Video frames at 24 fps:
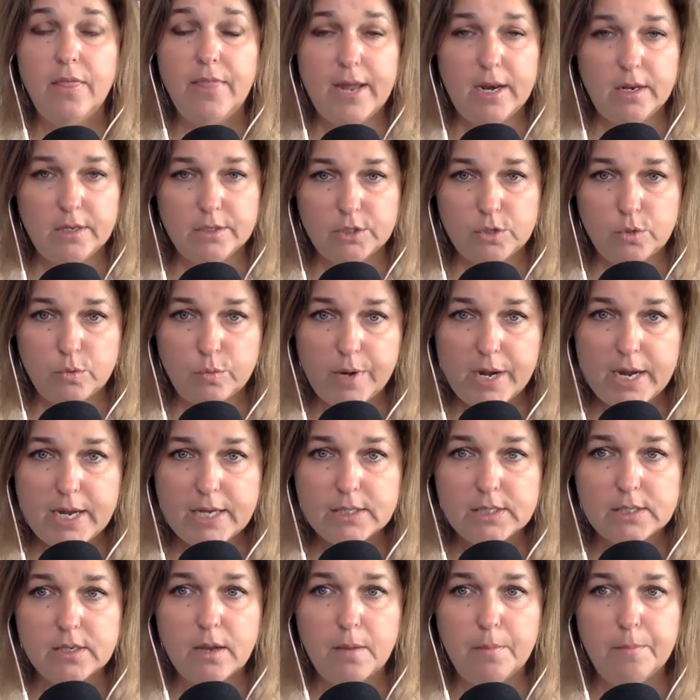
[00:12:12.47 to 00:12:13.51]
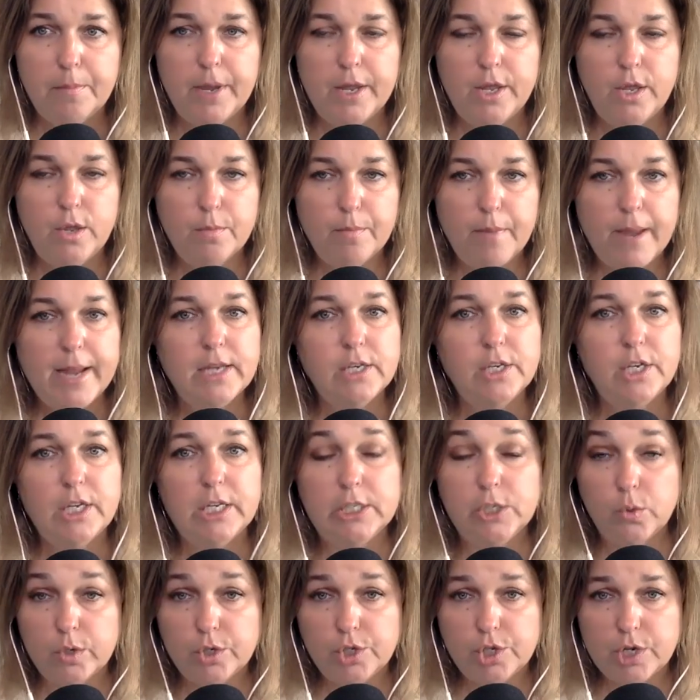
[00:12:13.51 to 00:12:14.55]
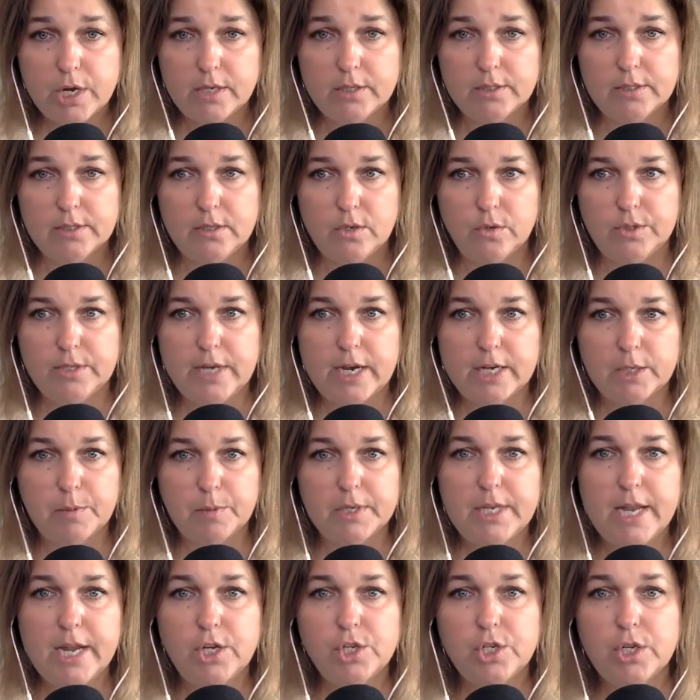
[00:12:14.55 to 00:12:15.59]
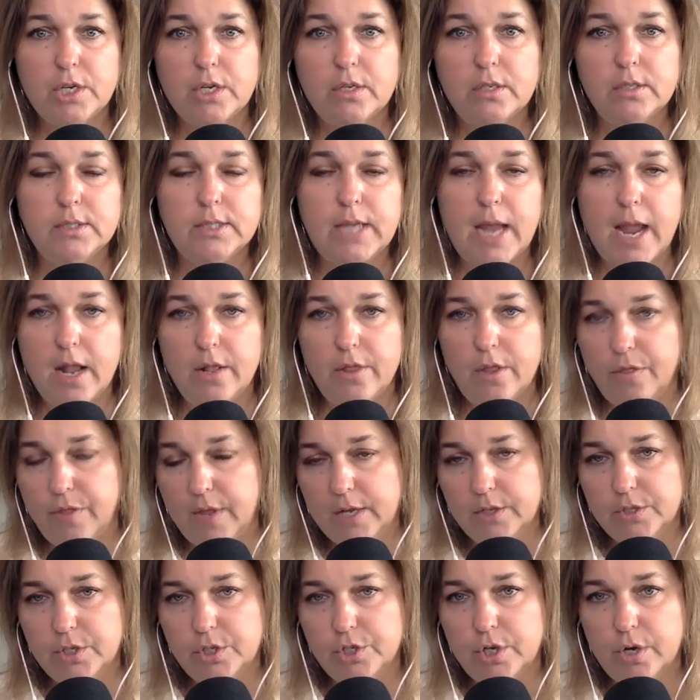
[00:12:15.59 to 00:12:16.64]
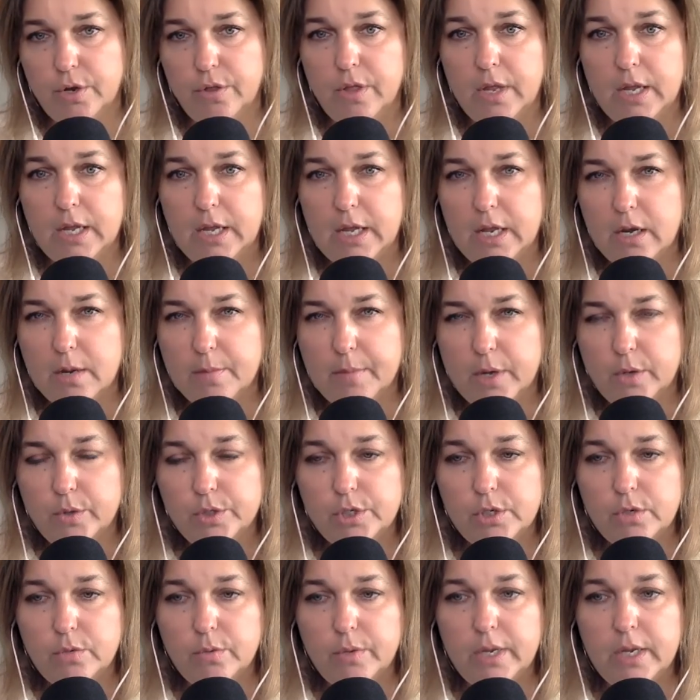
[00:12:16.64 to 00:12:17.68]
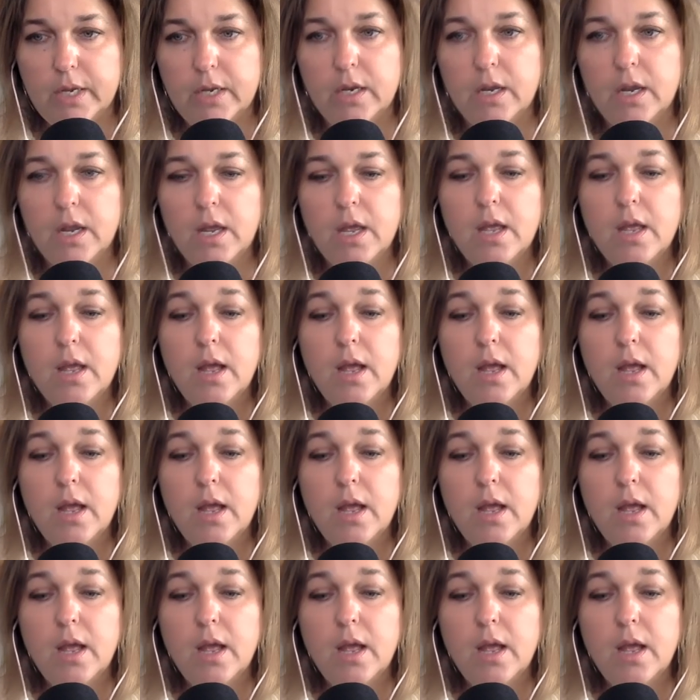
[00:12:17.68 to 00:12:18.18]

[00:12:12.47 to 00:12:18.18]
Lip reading: that is great, but you might need to adjust those expectations and the things that you're thinking about doing